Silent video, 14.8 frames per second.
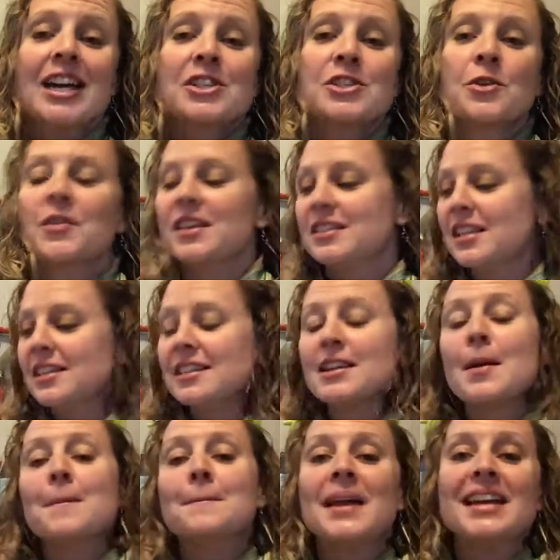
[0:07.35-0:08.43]
So this is
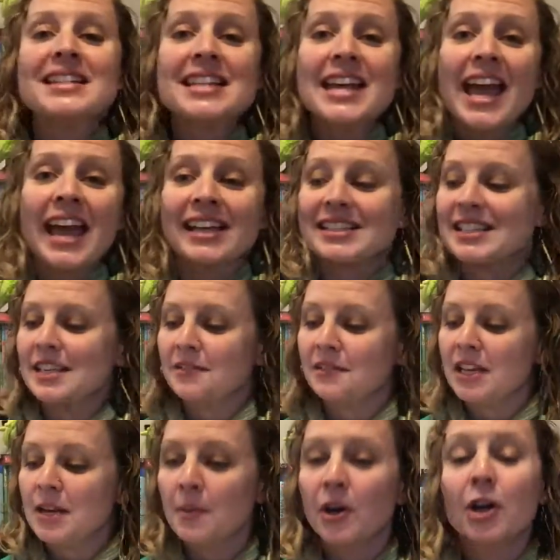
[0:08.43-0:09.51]
an amazing
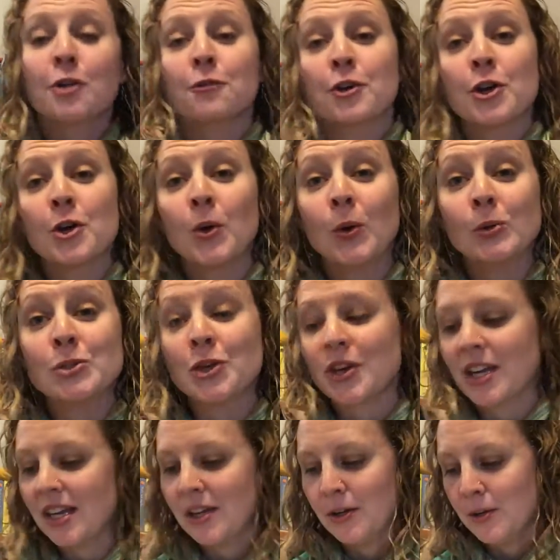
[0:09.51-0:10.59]
activity book for your older
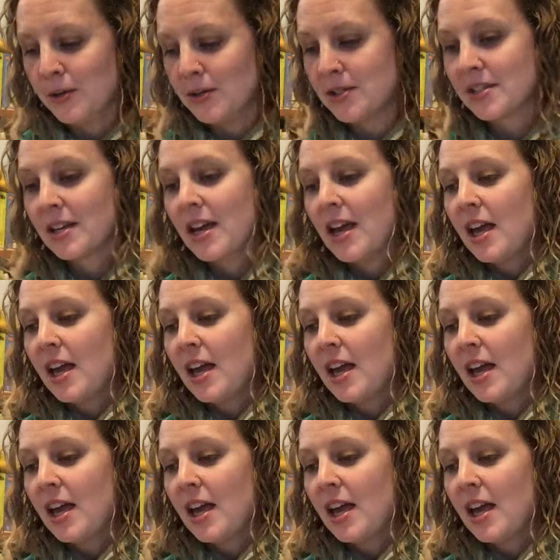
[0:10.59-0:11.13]
kiddos.